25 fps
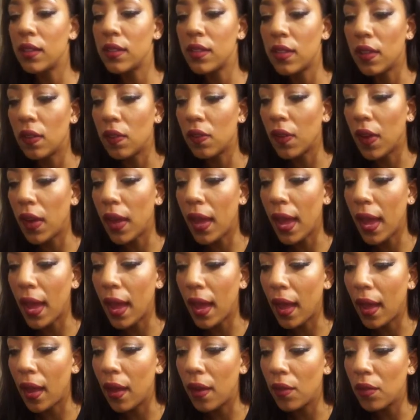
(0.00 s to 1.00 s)
see if I
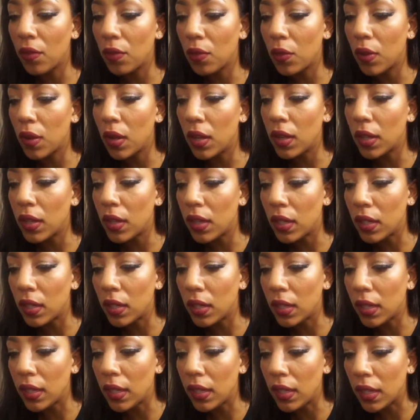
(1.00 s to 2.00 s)
have one in
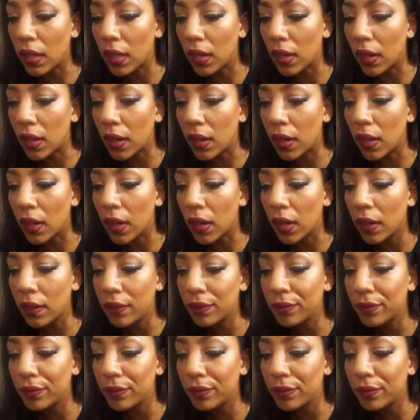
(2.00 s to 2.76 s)
here.